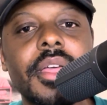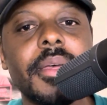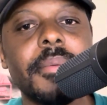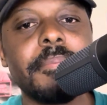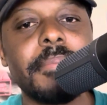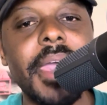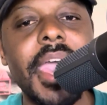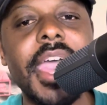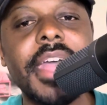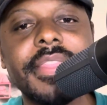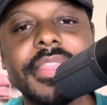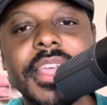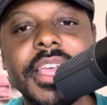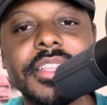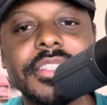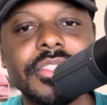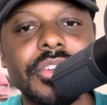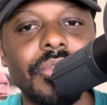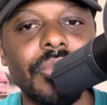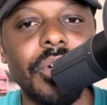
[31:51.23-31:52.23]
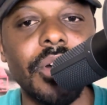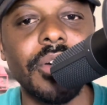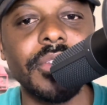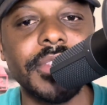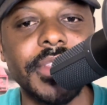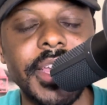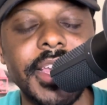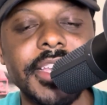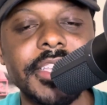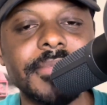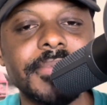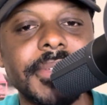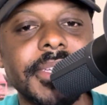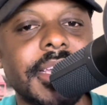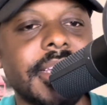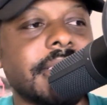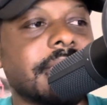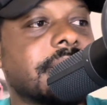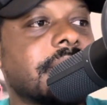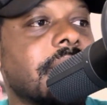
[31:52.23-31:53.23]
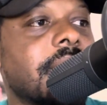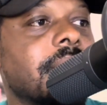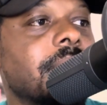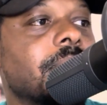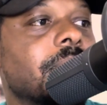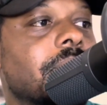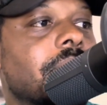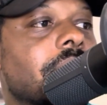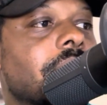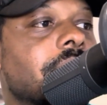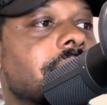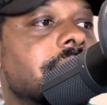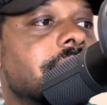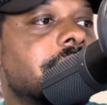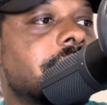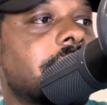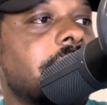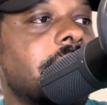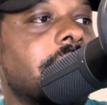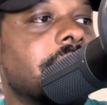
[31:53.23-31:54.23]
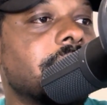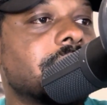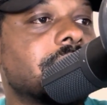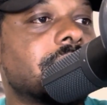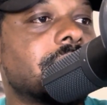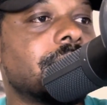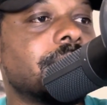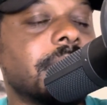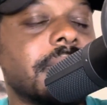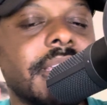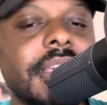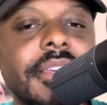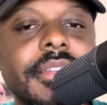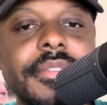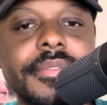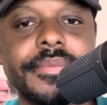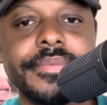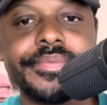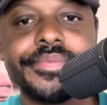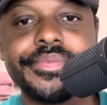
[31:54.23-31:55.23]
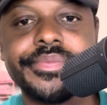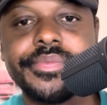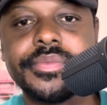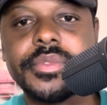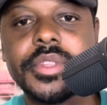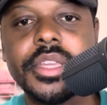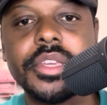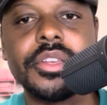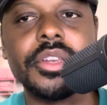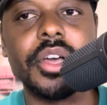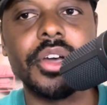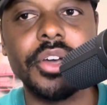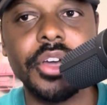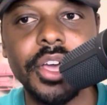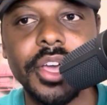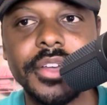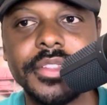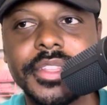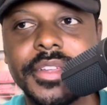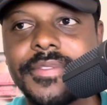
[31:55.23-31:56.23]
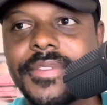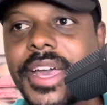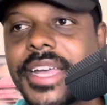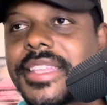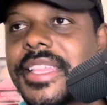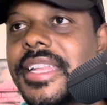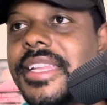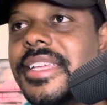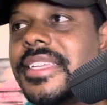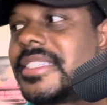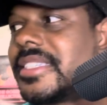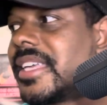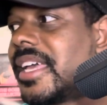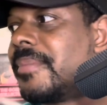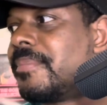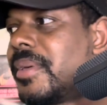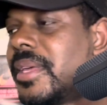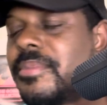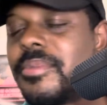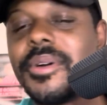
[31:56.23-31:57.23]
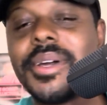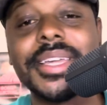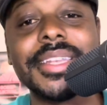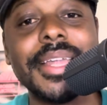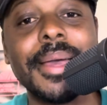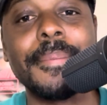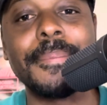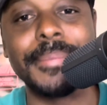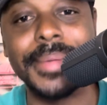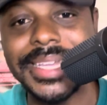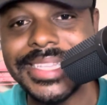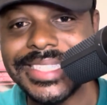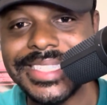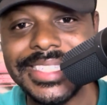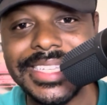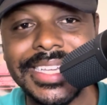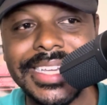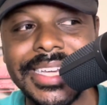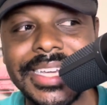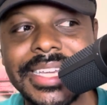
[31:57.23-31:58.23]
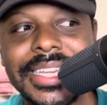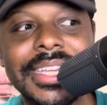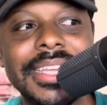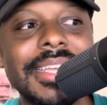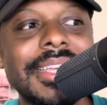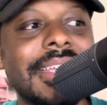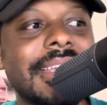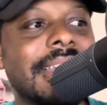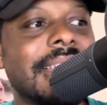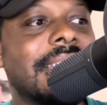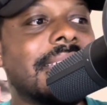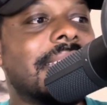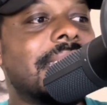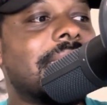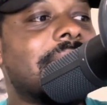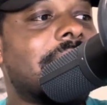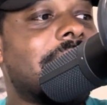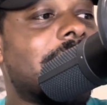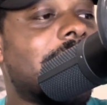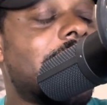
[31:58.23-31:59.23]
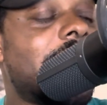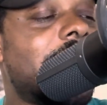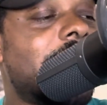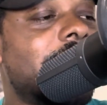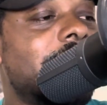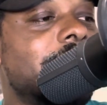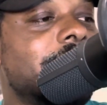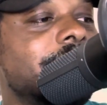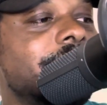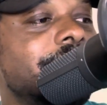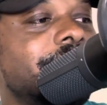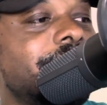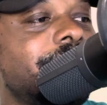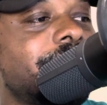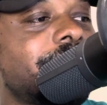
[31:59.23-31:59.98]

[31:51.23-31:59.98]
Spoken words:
bad things or wrong things, because they were scared to be, hurt. The fact that he said people end up missing, grown